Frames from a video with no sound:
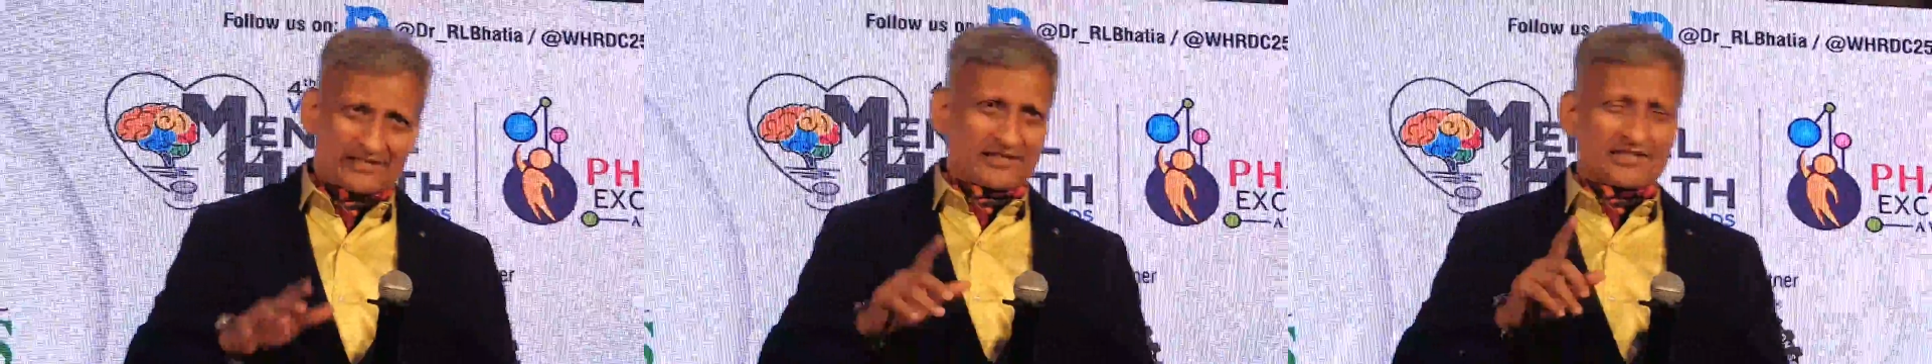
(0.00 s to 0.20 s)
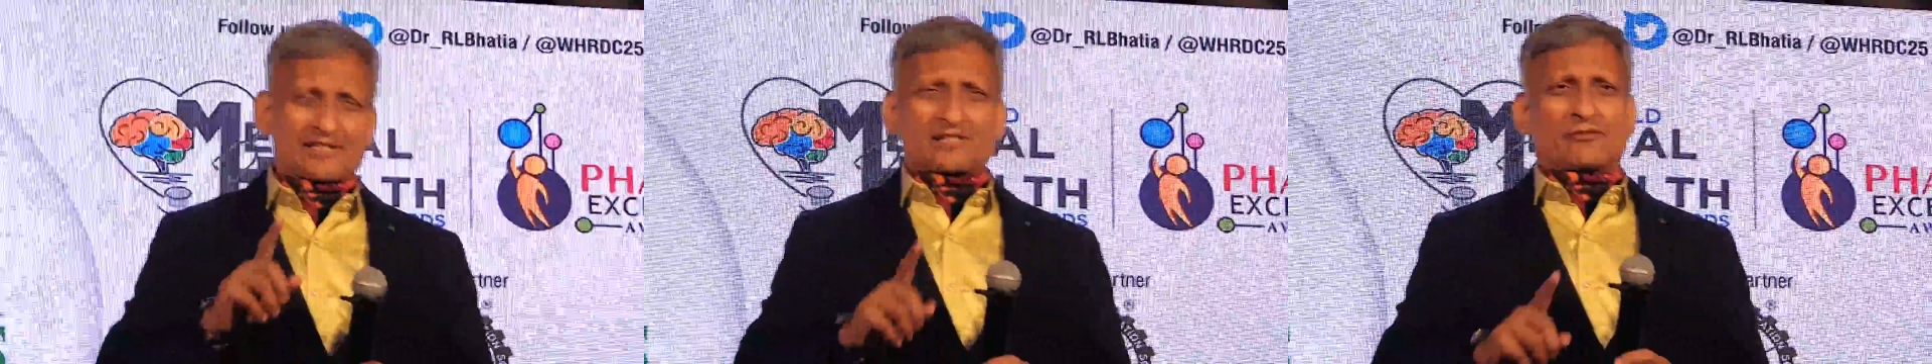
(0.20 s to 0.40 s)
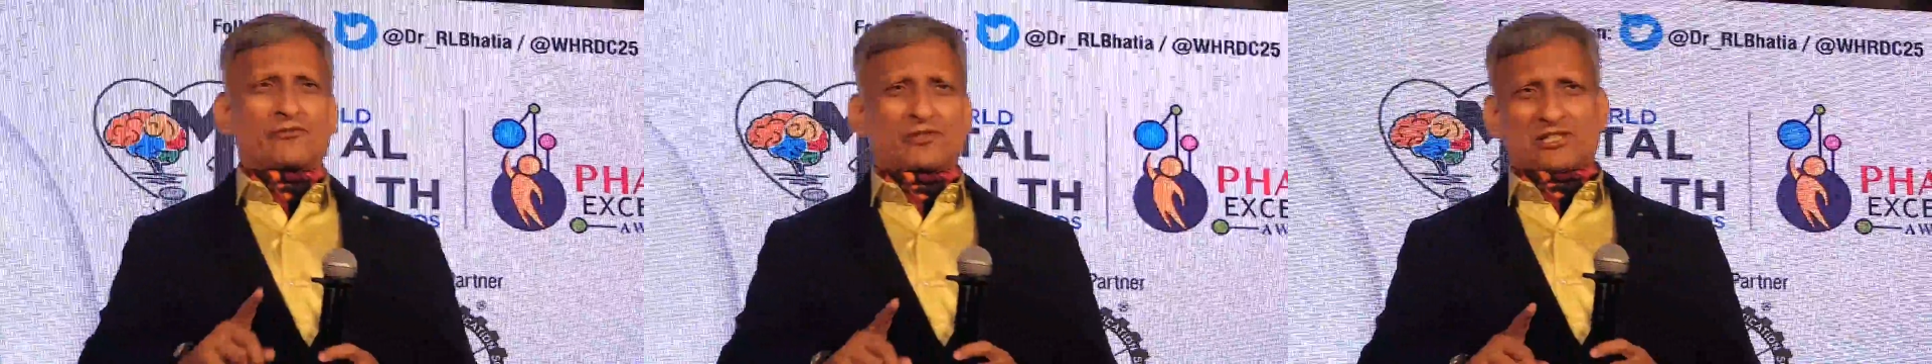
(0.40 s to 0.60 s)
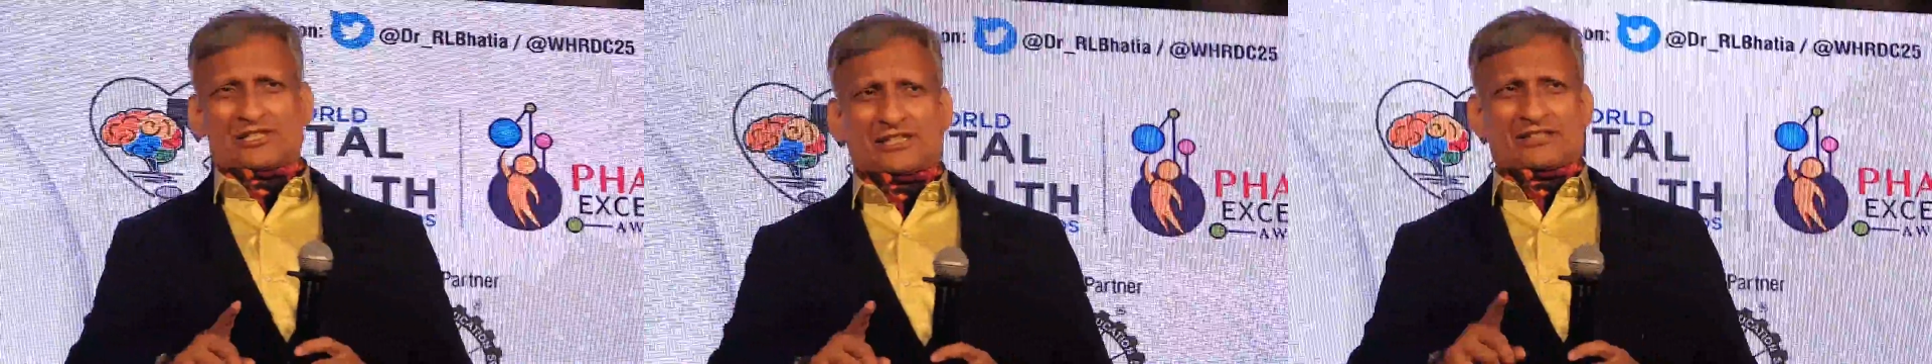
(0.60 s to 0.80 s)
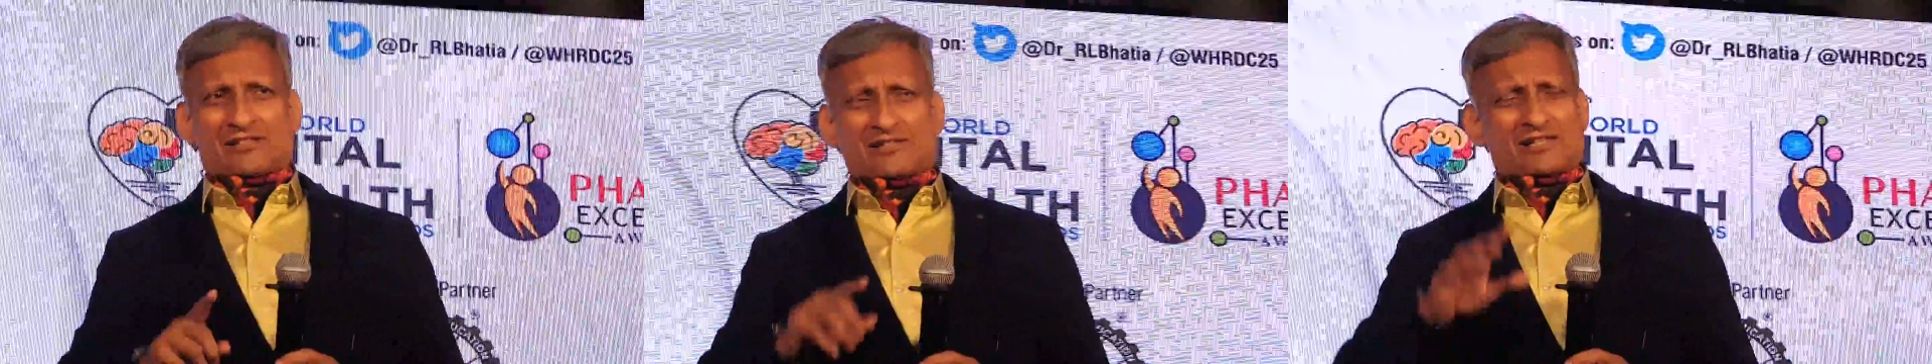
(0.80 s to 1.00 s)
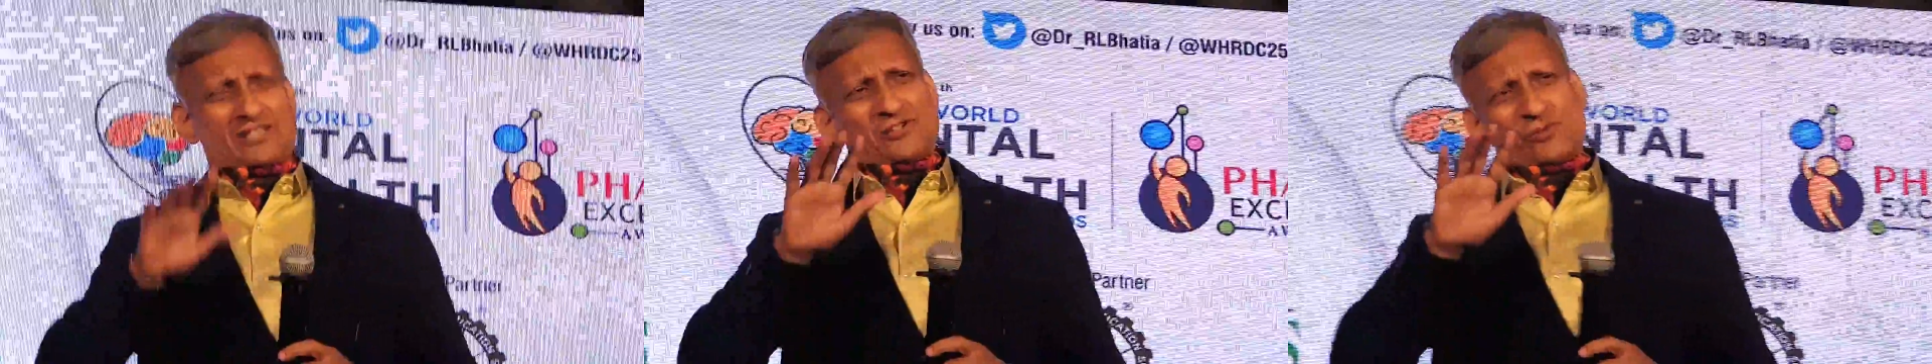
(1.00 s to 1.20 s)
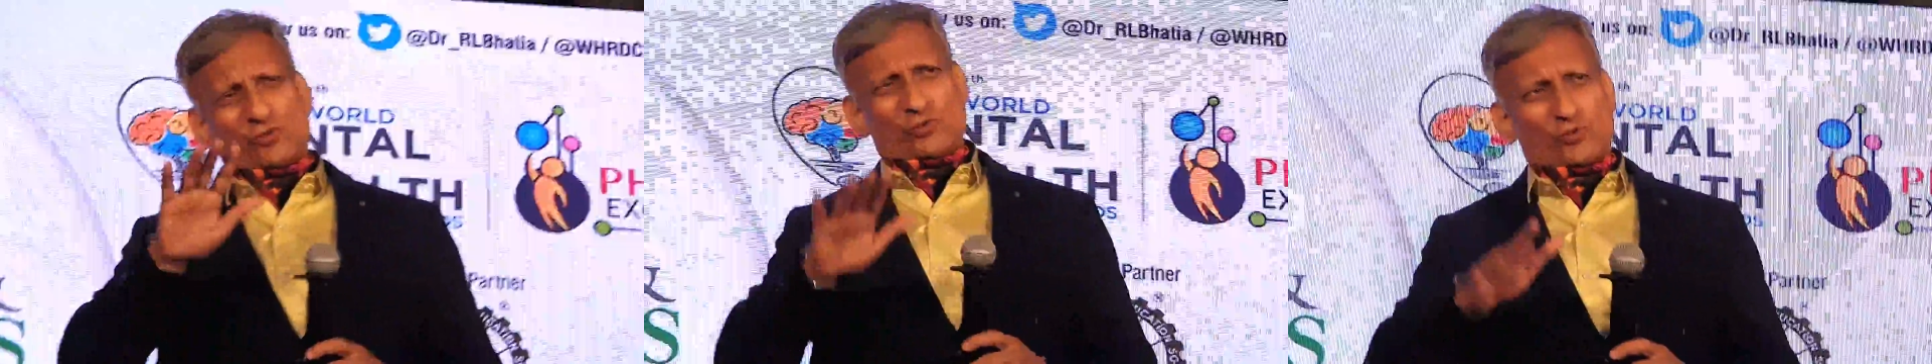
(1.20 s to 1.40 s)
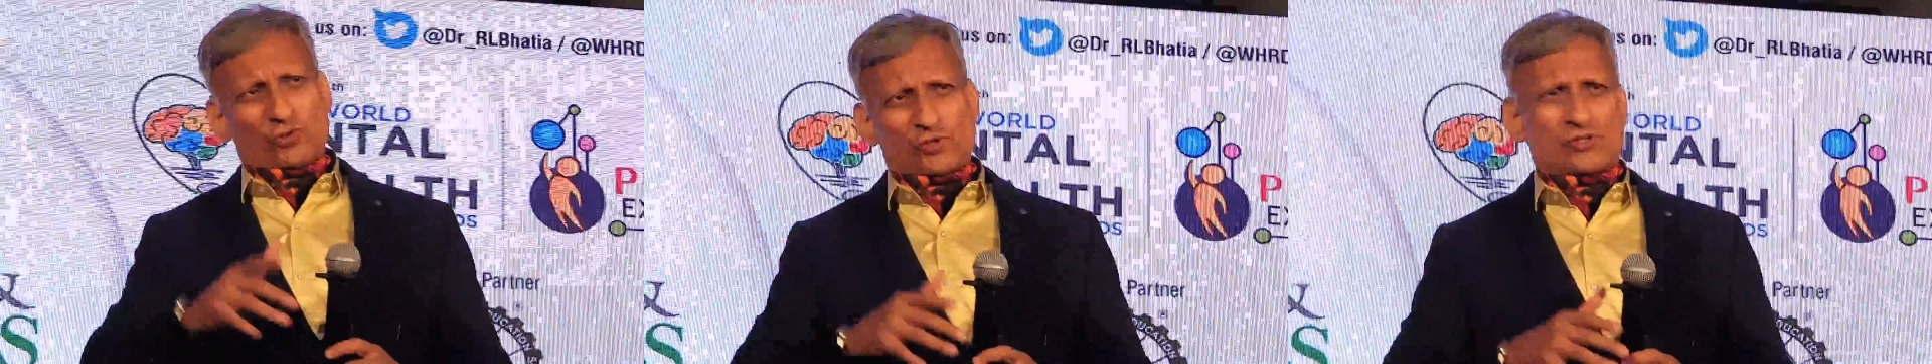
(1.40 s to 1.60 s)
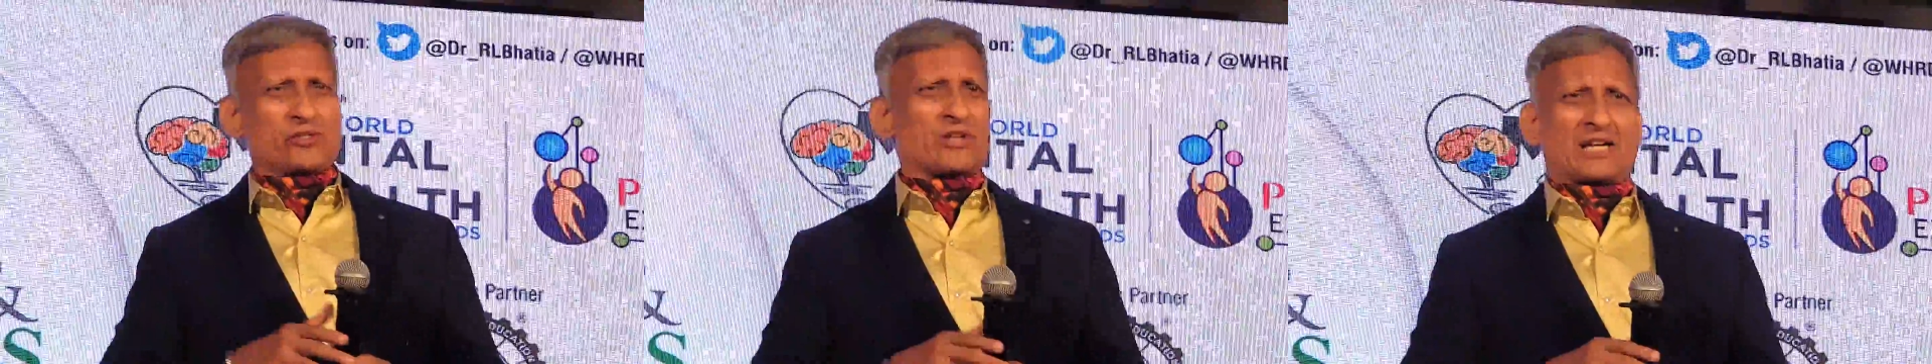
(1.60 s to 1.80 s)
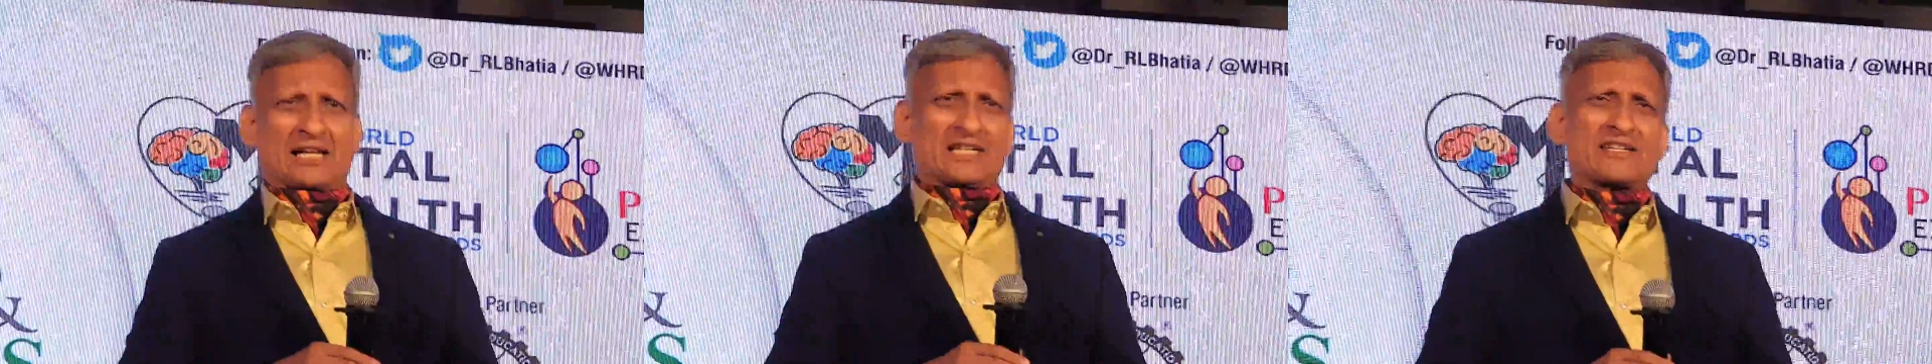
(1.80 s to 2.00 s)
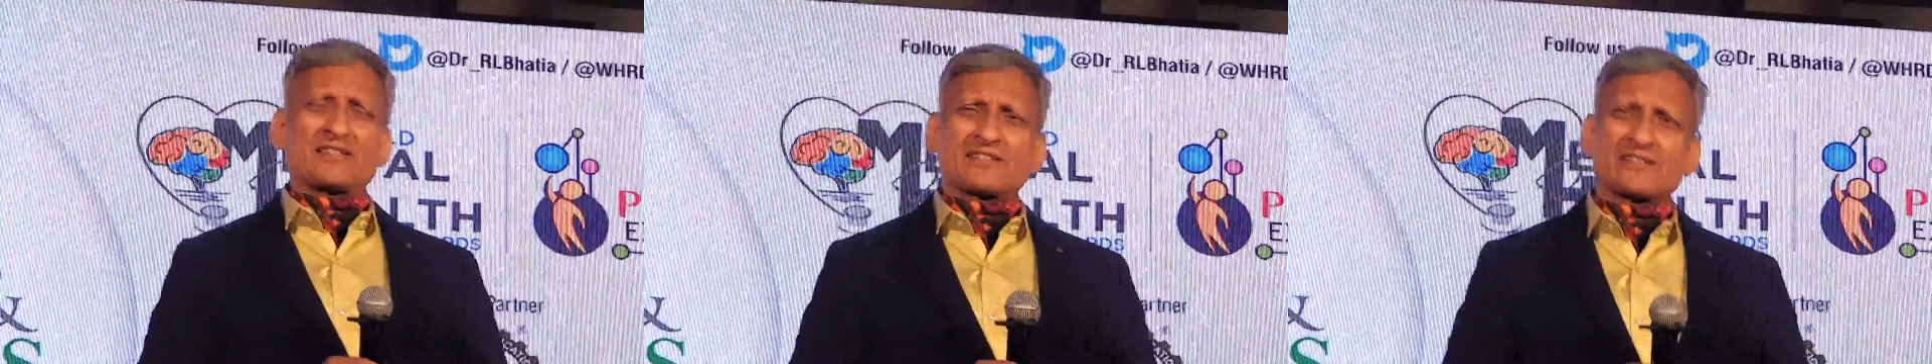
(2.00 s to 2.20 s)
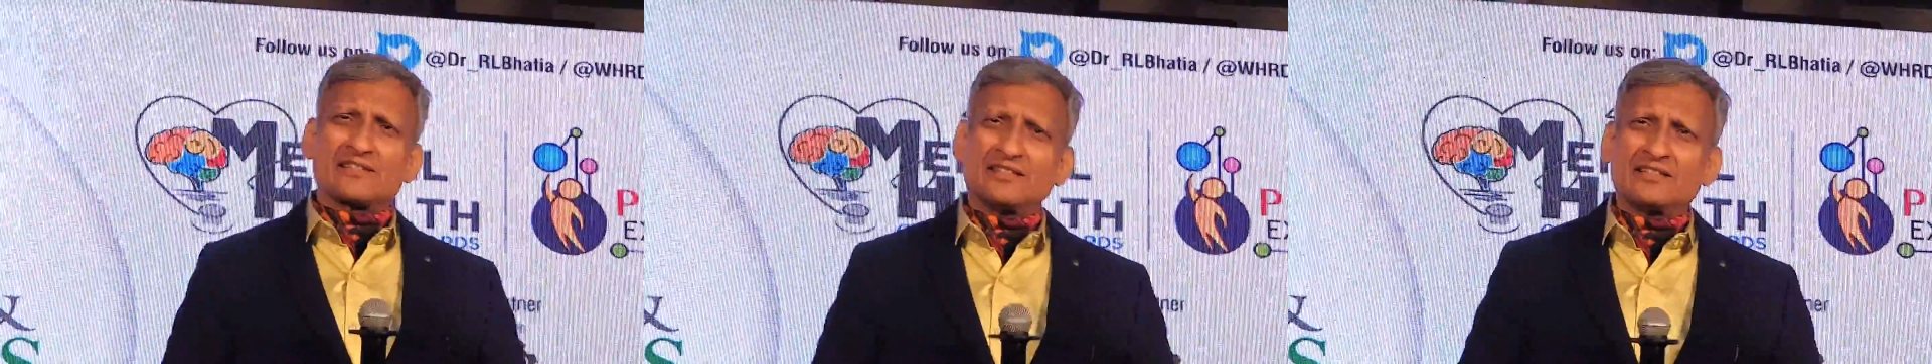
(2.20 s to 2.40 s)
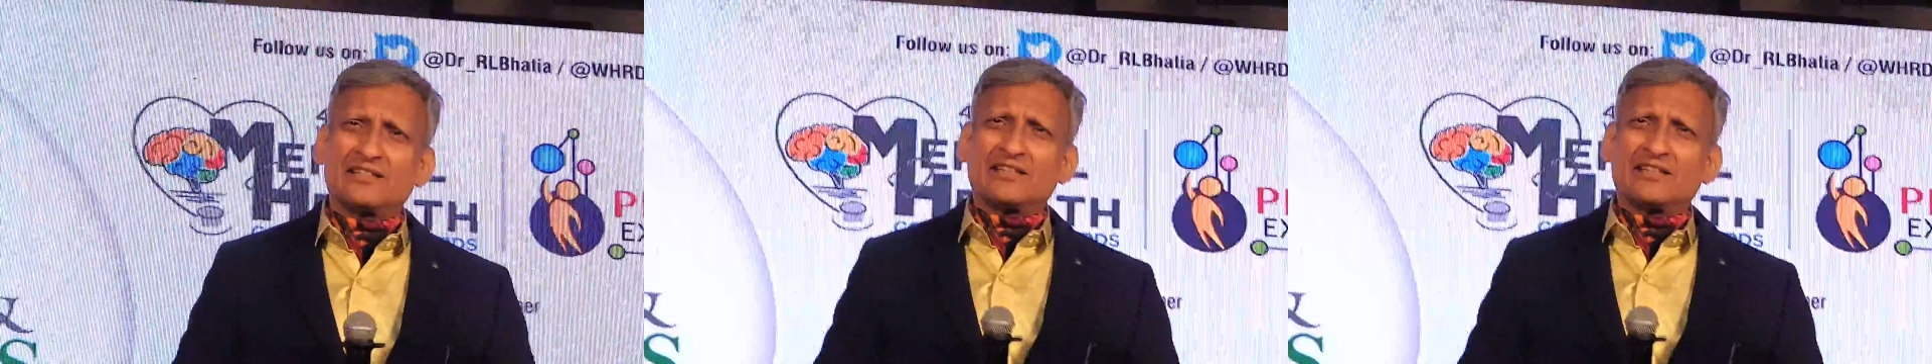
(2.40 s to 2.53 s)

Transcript: This is the first exercise. You close your eyes